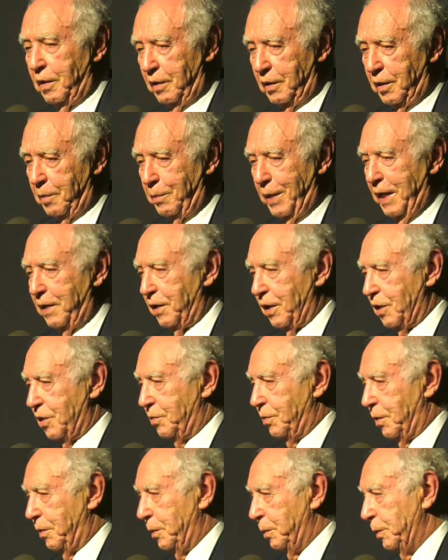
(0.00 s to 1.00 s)
the barracks
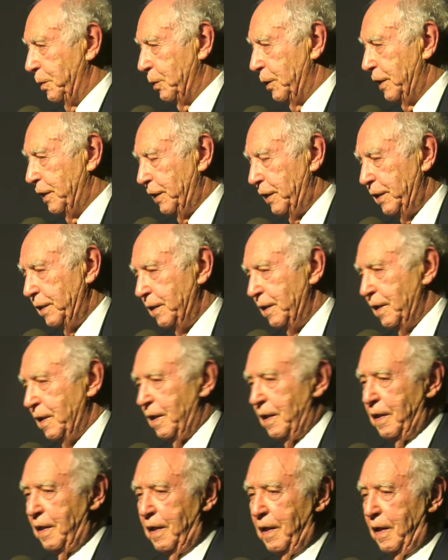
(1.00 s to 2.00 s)
where we were in.
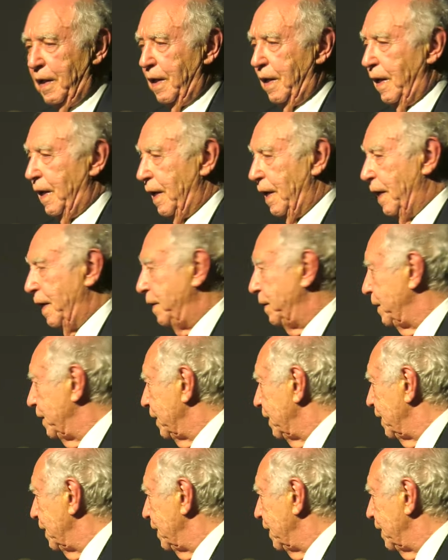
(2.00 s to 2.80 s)
And,